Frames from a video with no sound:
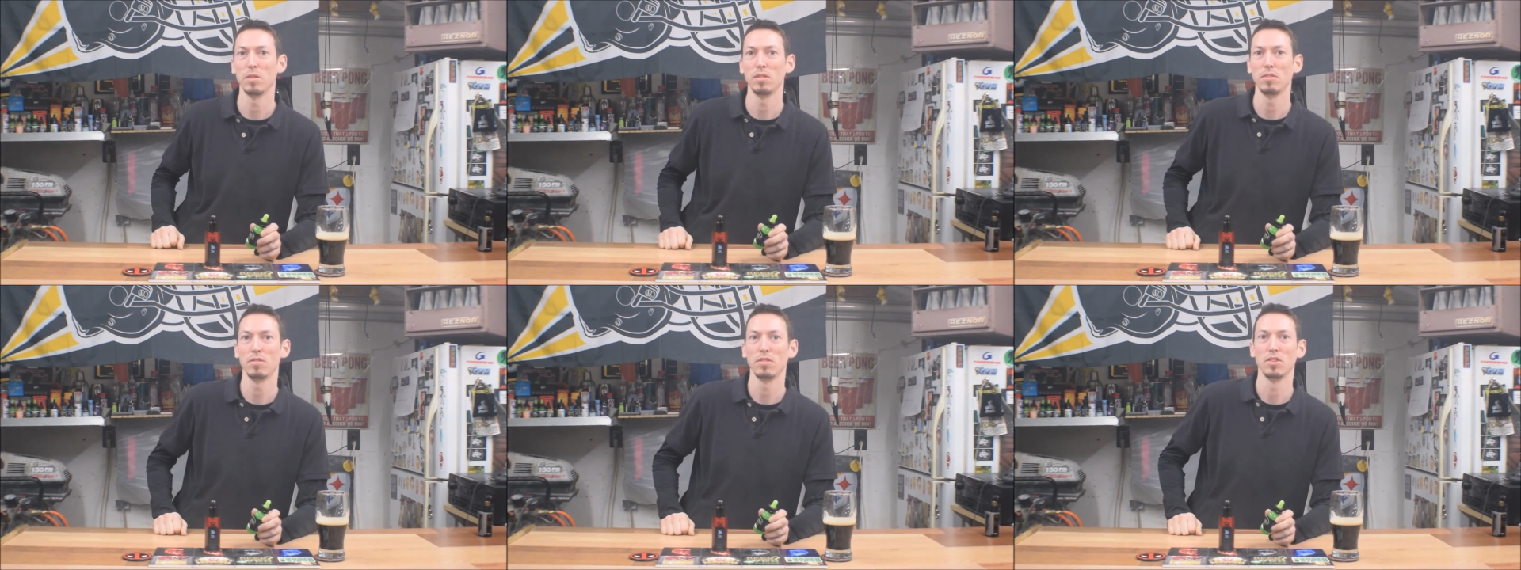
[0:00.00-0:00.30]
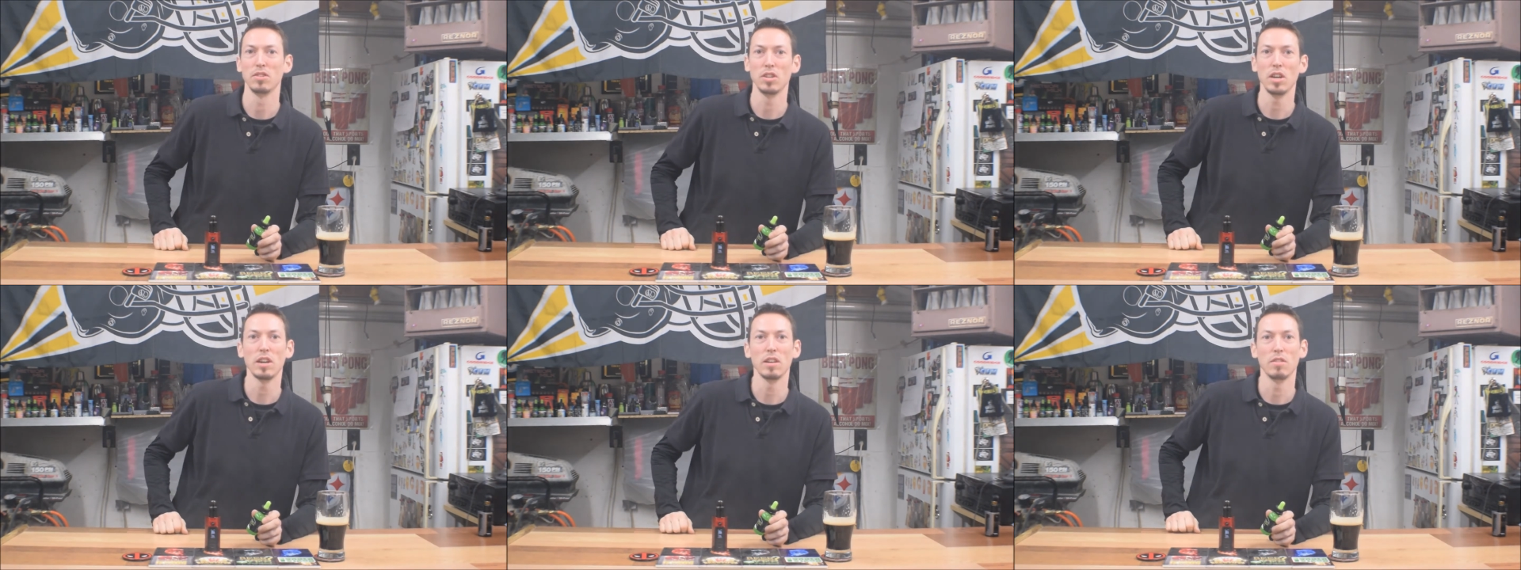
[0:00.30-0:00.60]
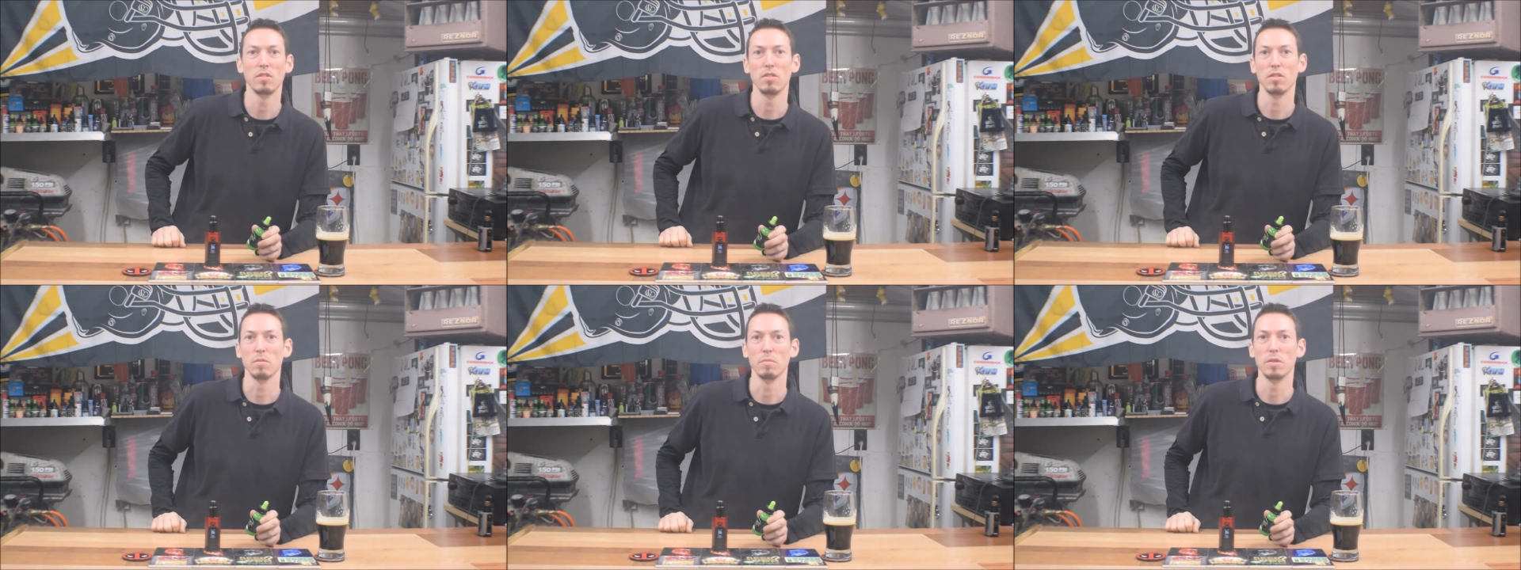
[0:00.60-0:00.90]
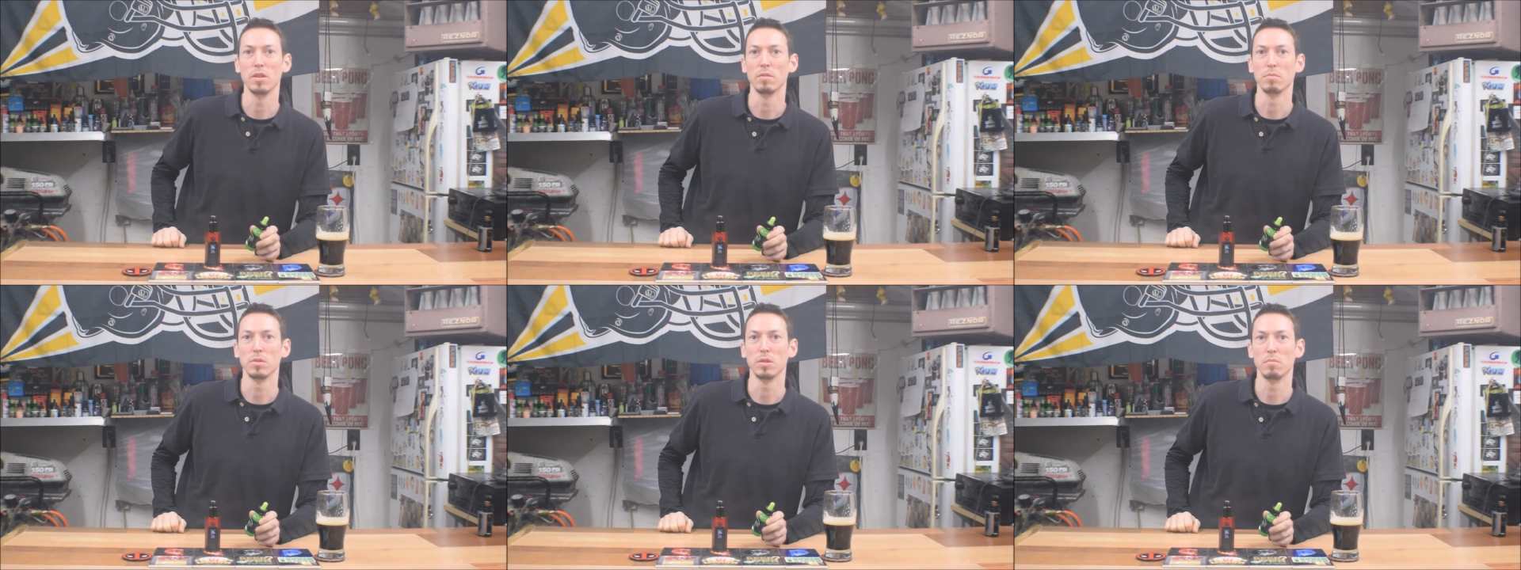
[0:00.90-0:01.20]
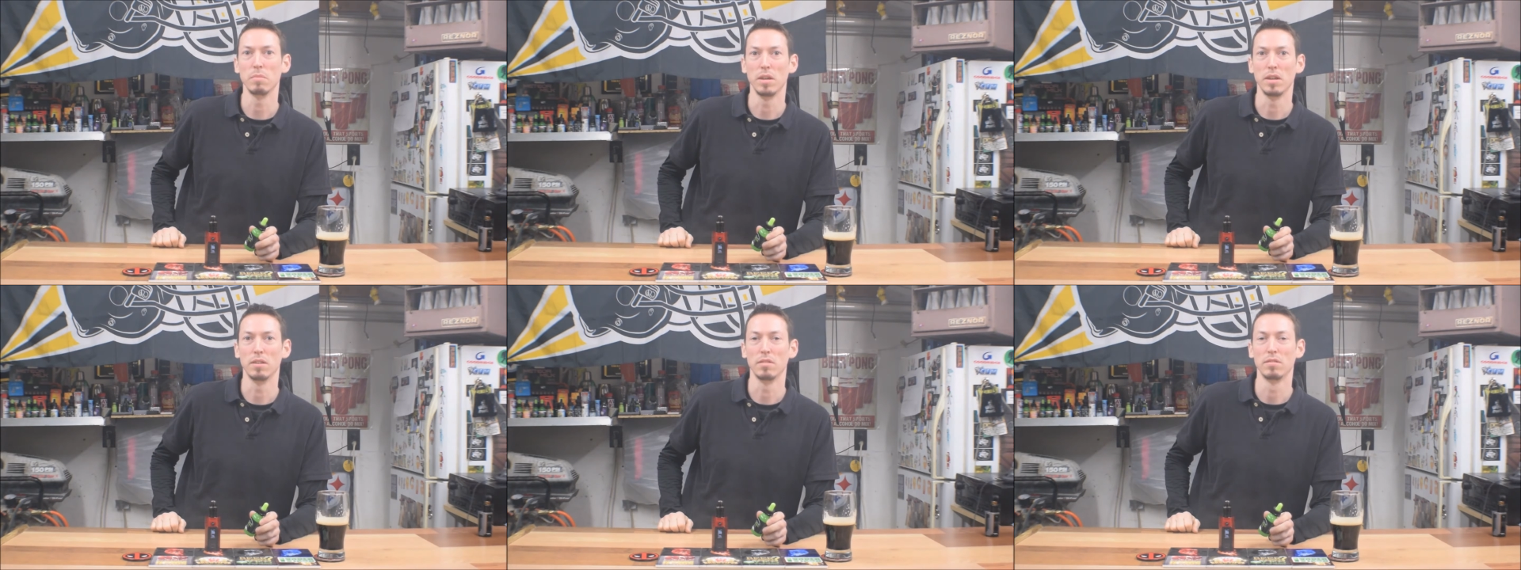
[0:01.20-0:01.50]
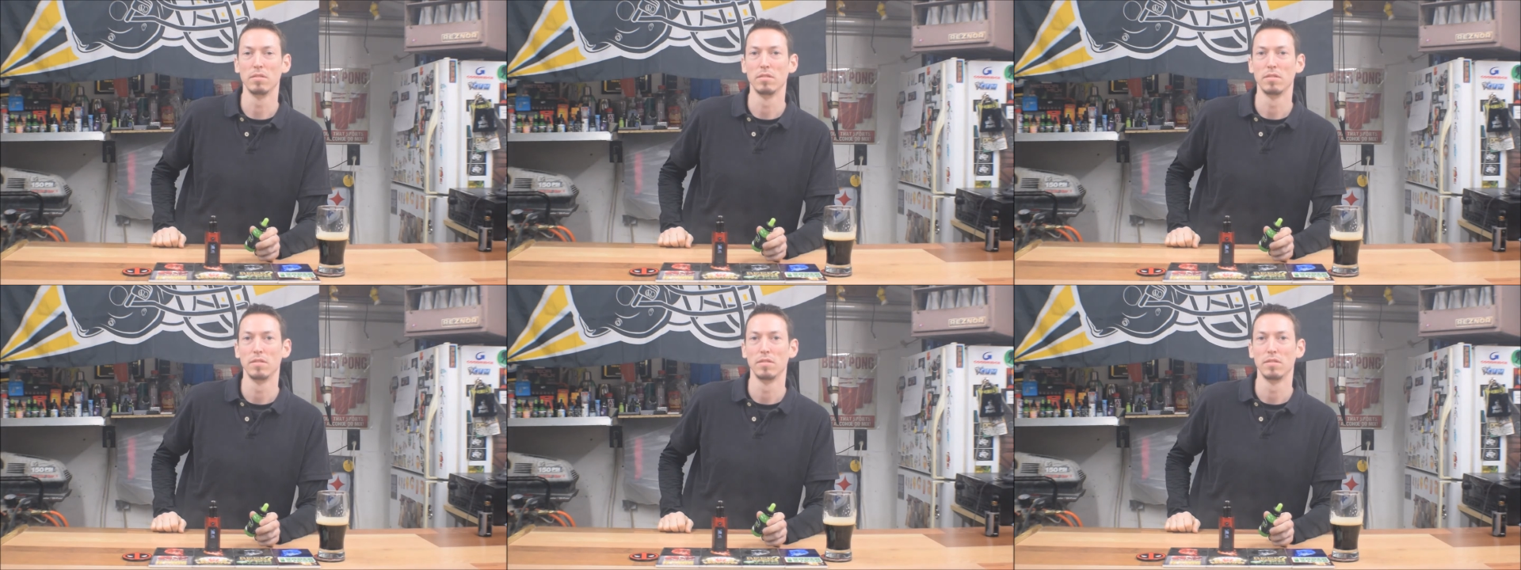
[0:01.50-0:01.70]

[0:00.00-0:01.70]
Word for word: mouth because you gotta hook them up somehow.